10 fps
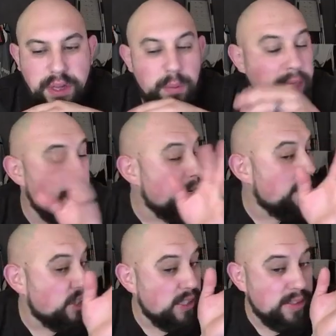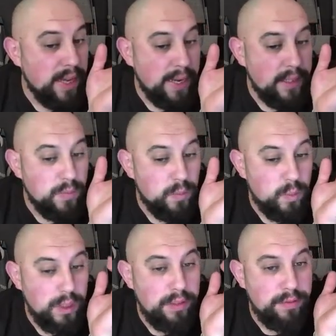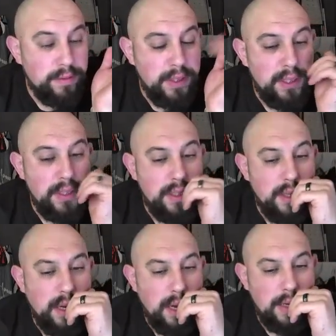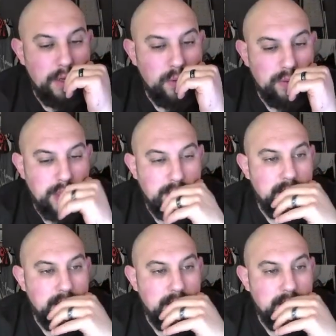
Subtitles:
we can actually attack with Altaria.